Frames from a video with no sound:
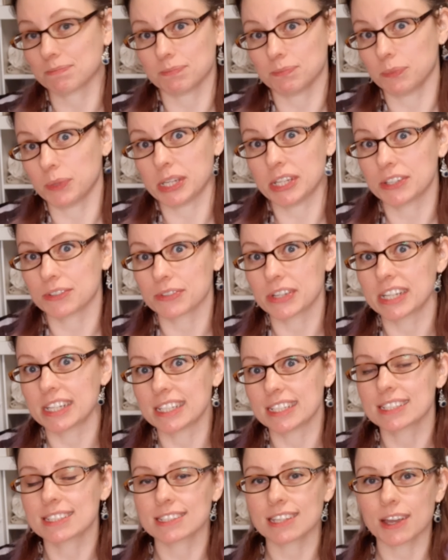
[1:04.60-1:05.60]
week really,
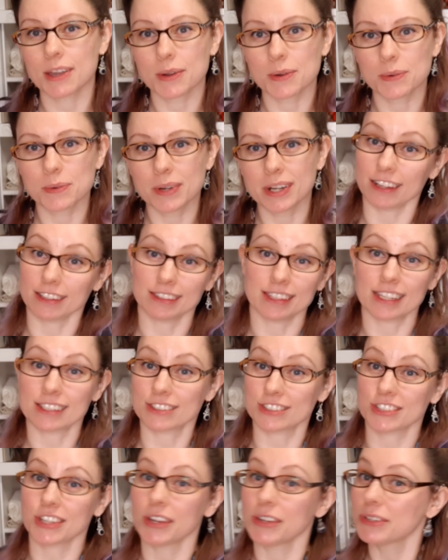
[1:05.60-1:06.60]
so let's
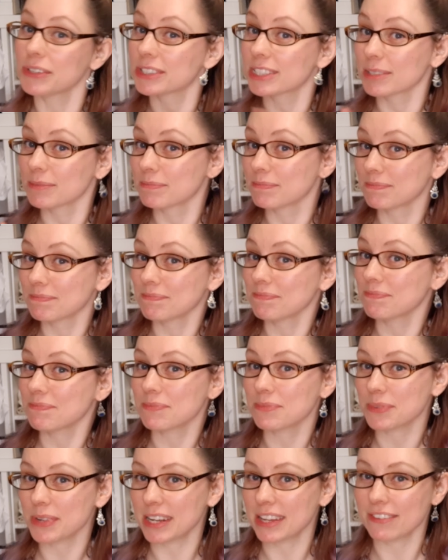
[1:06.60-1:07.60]
show you some
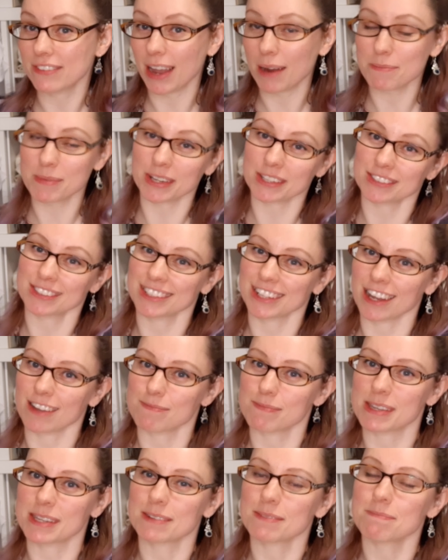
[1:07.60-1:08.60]
pretty fabrics that I've
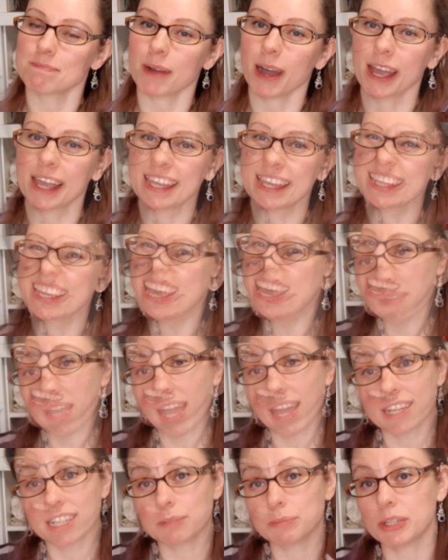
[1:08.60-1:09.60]
been buying,
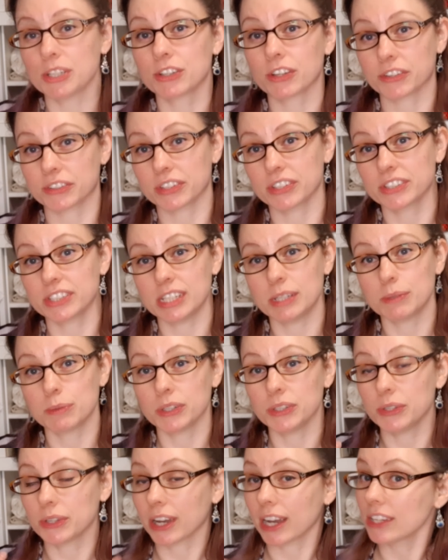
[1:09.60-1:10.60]
and it'll be interesting to see what
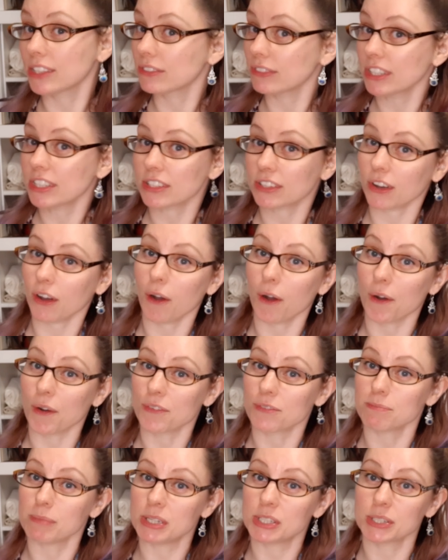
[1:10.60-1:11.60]
you guys think of
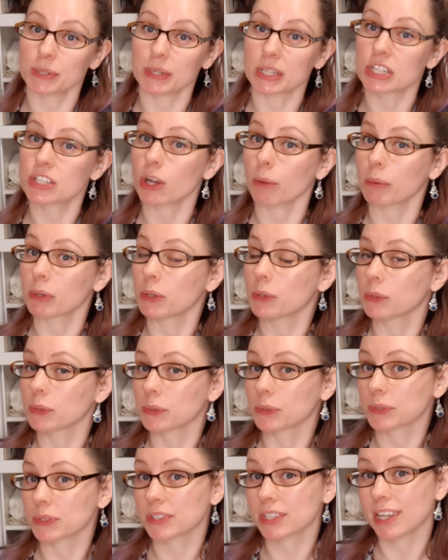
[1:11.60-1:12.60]
me doing shopping
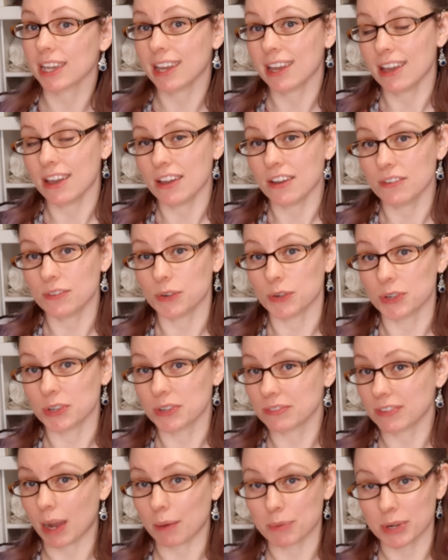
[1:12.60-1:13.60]
hauls for
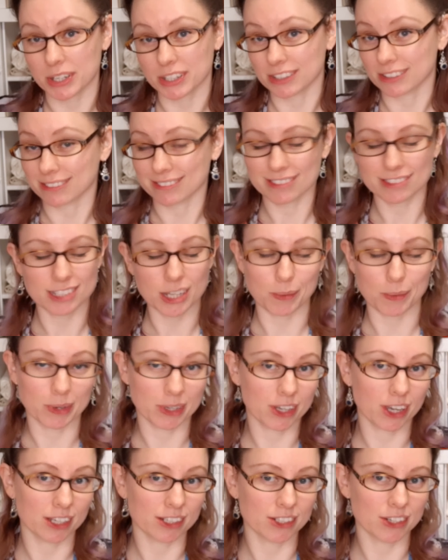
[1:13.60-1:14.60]
fabric and sewing
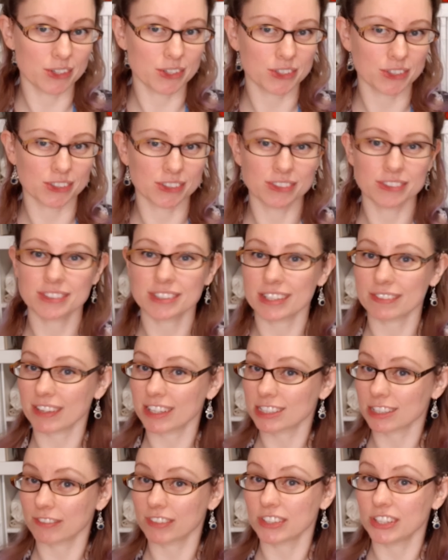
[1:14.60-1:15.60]
kind of notions. If that's
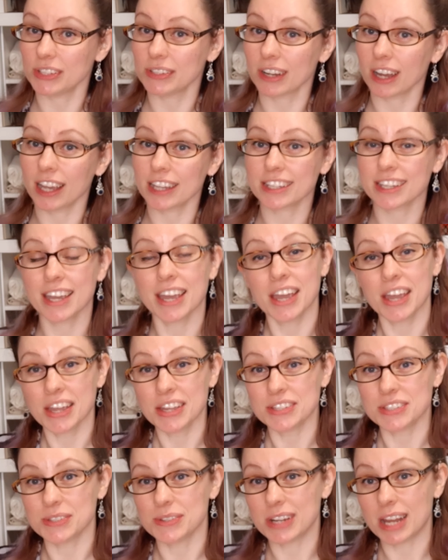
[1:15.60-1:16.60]
something that you like,
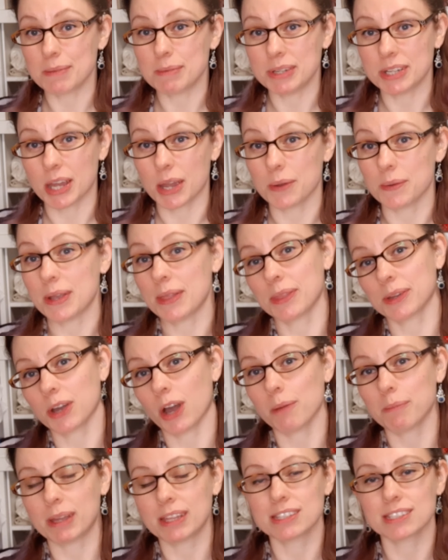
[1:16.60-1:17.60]
do let me know in the
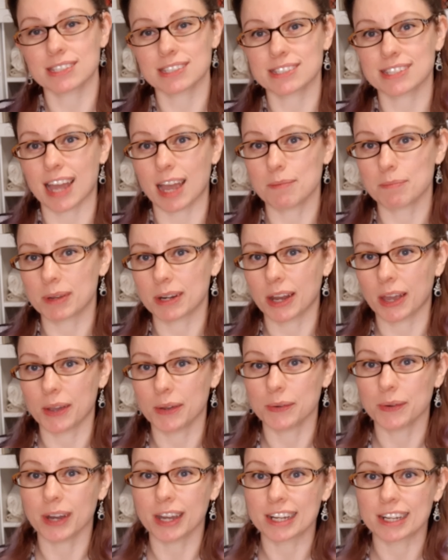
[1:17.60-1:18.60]
comments down below.
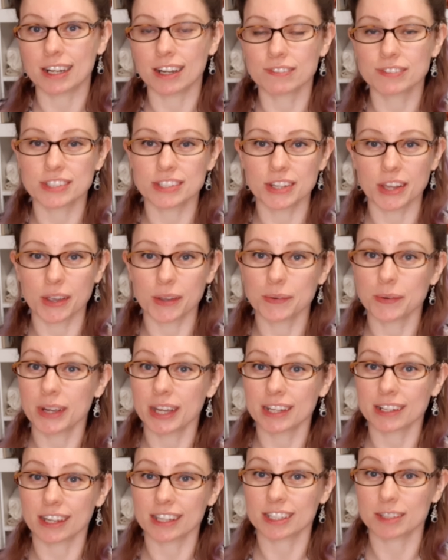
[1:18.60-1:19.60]
I'd love to know, and
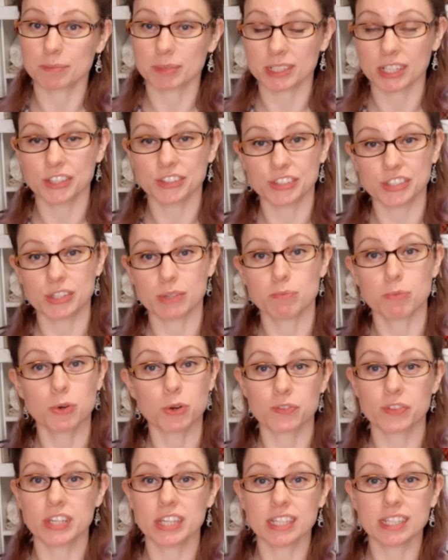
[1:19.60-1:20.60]
I can potentially do more
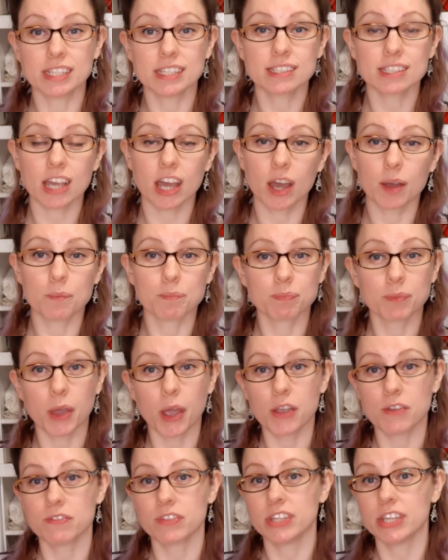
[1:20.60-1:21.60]
of these over
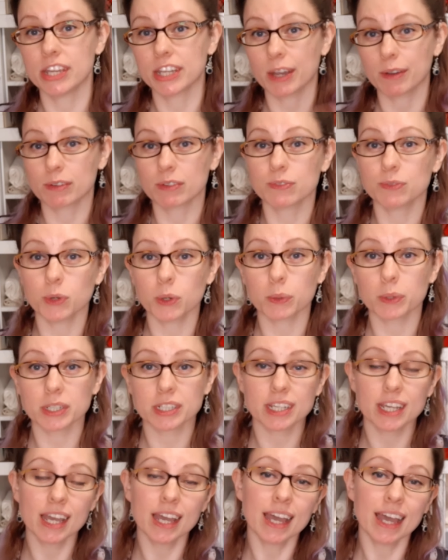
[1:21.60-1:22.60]
the year going forward,
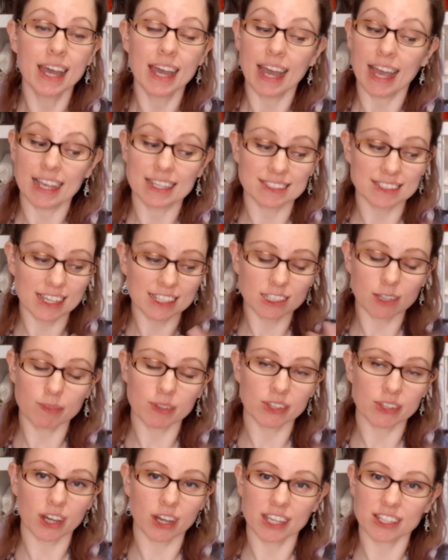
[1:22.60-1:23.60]
as there's something
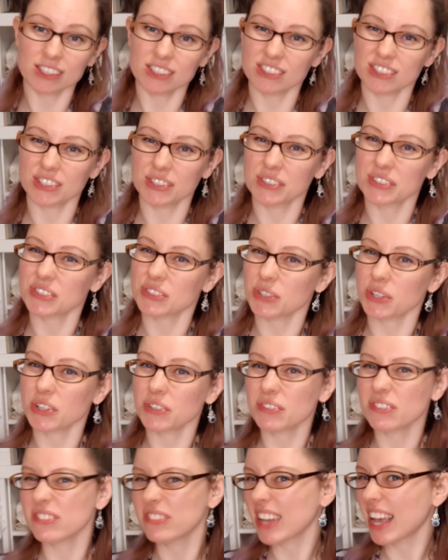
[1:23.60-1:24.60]
that I can do sort of
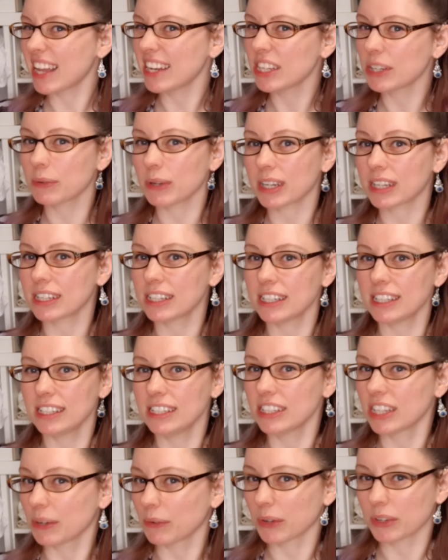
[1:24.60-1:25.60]
fairly quickly, you
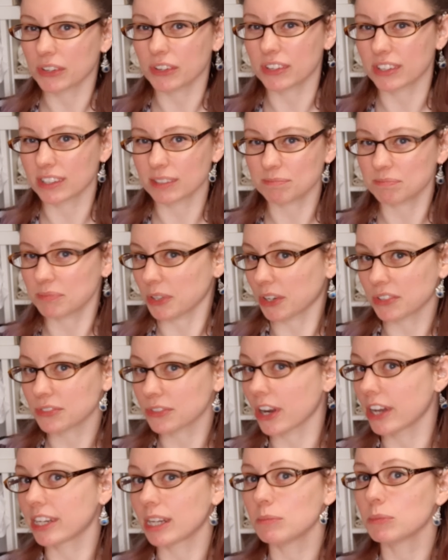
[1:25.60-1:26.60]
know, on a
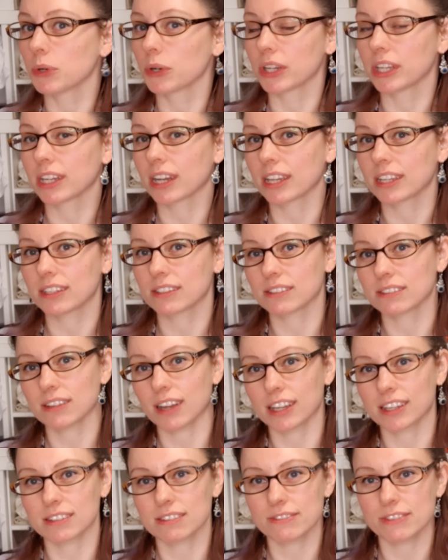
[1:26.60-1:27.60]
Friday morning. I can
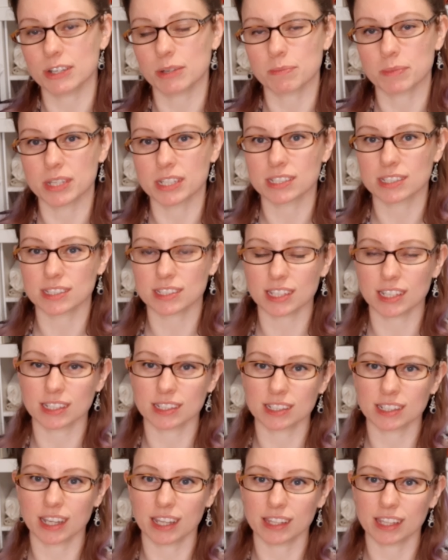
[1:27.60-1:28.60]
film this
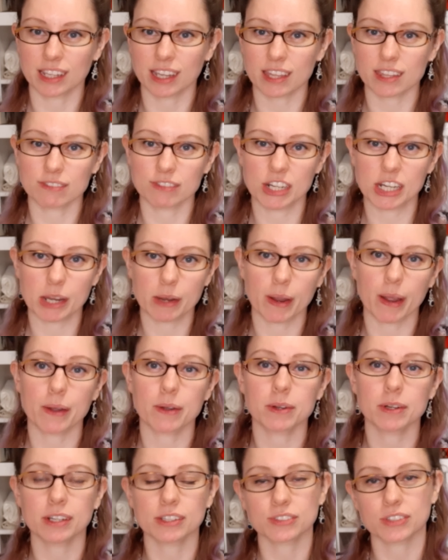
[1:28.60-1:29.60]
and then get the video out
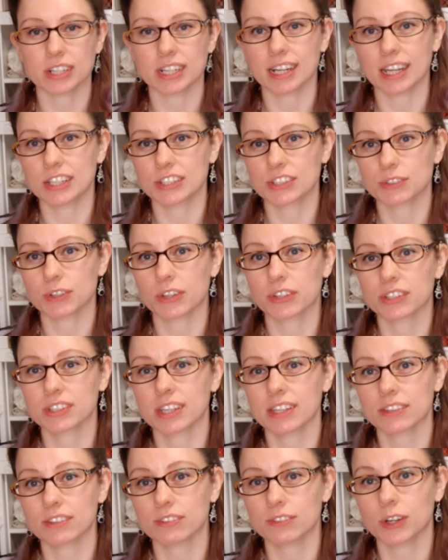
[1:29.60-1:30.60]
sort of later on
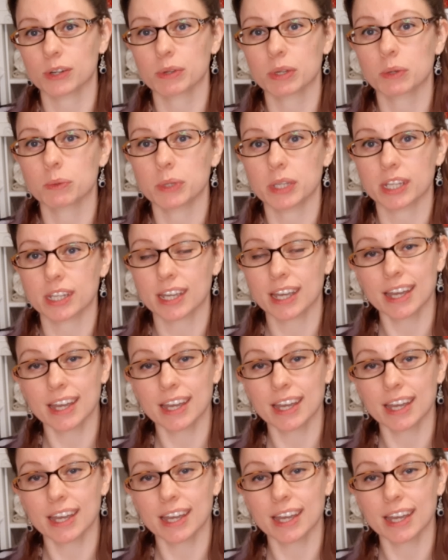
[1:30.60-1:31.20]
the following week.